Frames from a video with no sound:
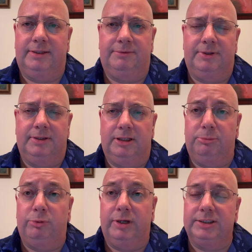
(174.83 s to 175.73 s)
of uh, the
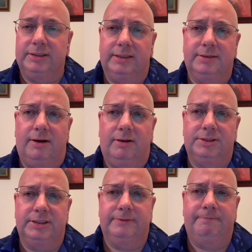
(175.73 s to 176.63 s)
liberation
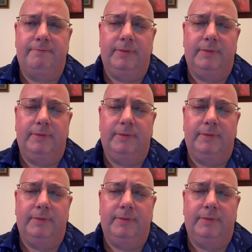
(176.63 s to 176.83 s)
ontology